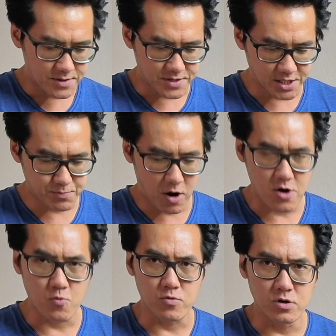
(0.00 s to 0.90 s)
this
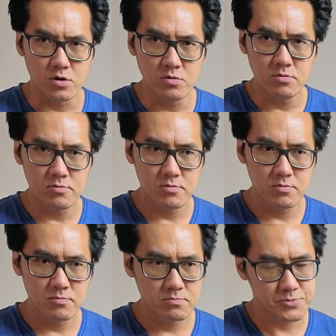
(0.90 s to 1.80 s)
part will
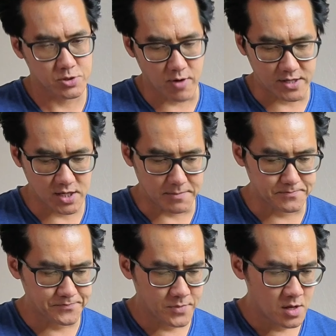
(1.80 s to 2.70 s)
scratch up.